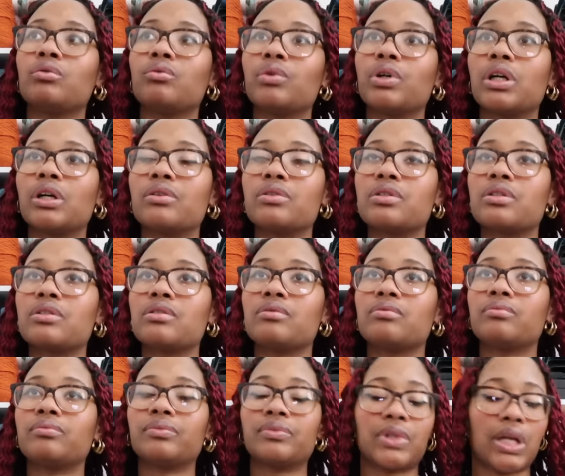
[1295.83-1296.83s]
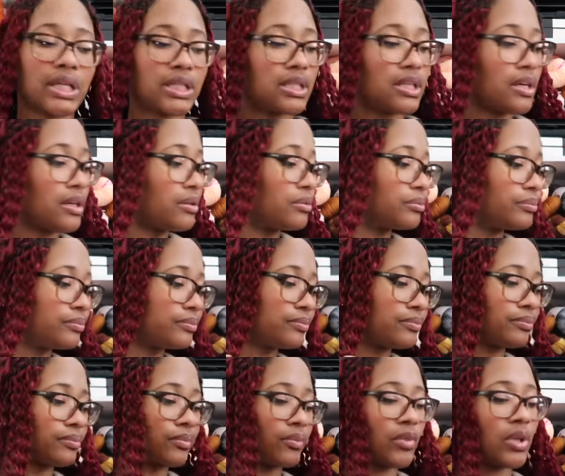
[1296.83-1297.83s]
what else? That's it.
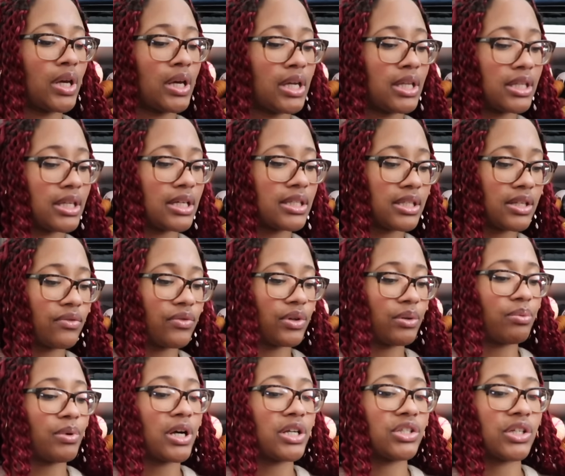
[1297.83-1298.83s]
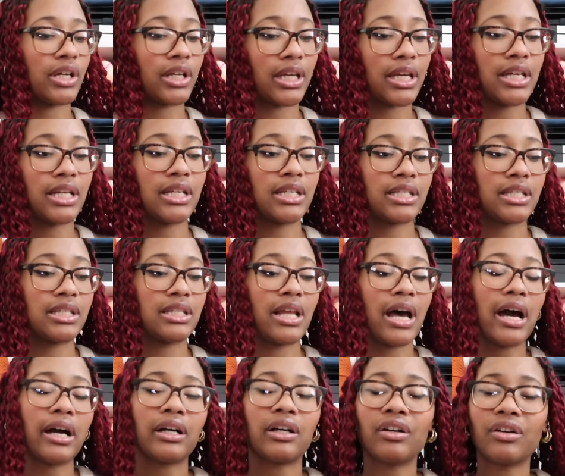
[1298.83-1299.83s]
That's it for the project. It is
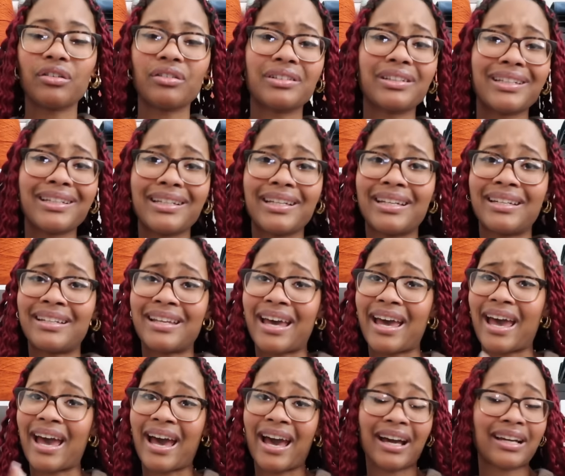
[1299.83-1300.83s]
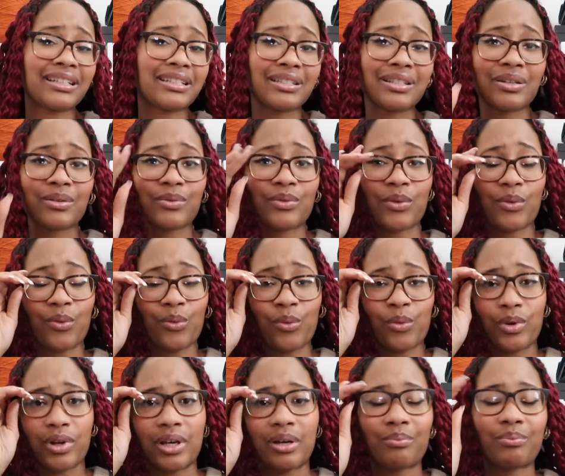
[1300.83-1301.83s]
not currently an active
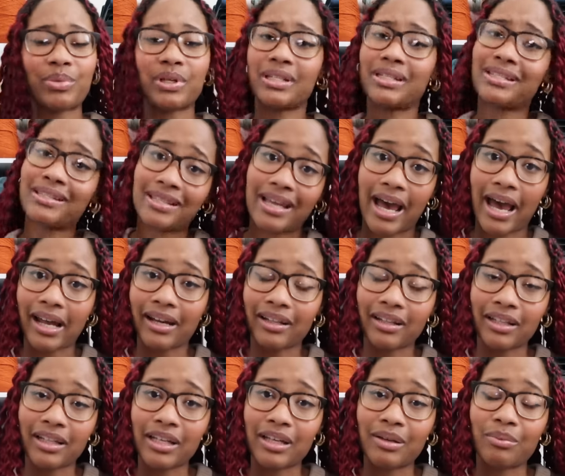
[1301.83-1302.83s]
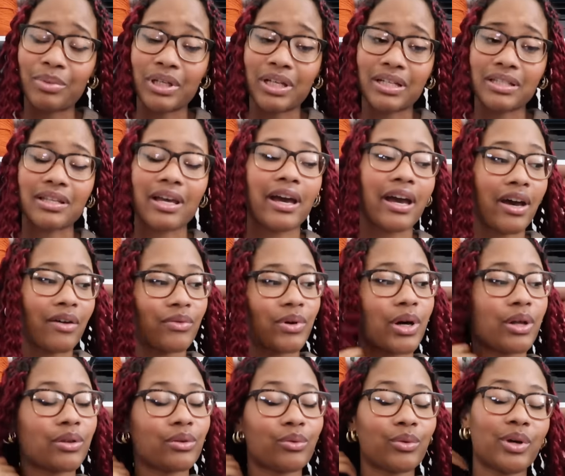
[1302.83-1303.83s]
whip, sadly, because I have
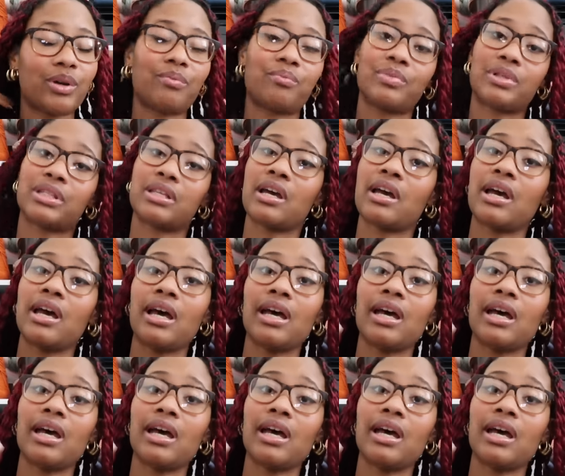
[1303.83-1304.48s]
other whips